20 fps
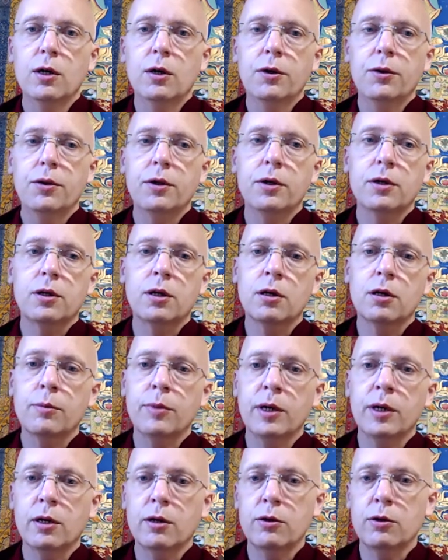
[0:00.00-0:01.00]
thinking
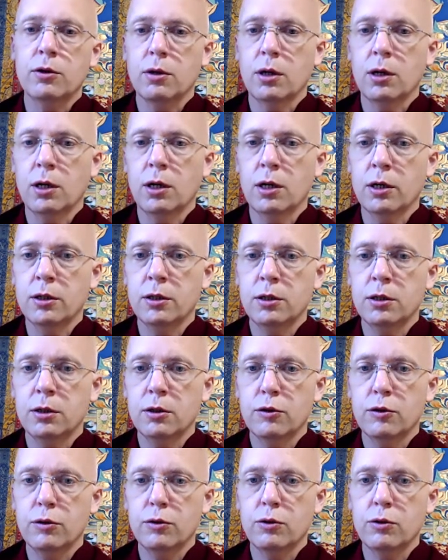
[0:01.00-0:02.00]
about your
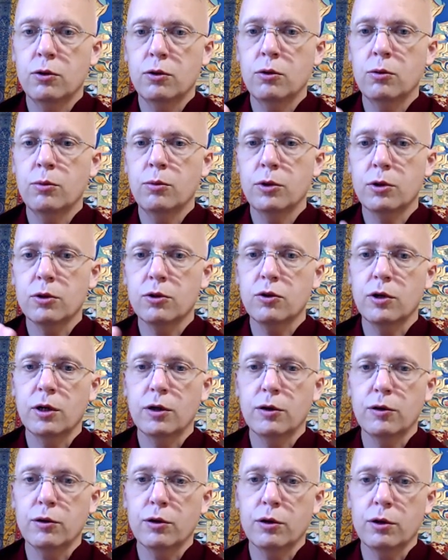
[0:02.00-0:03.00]
audience and whom you're
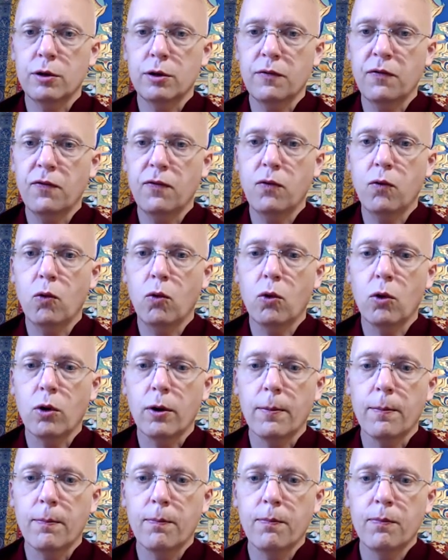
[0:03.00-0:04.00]
translating for.
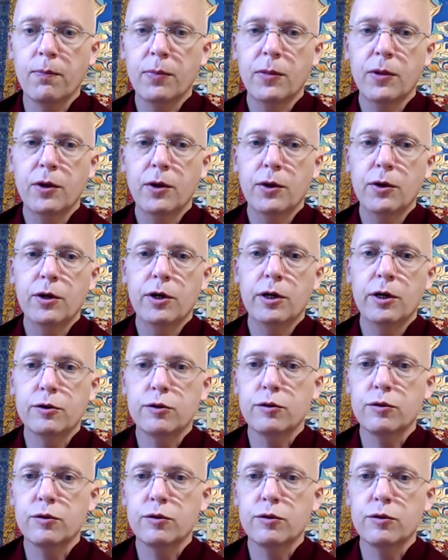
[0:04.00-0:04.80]
And this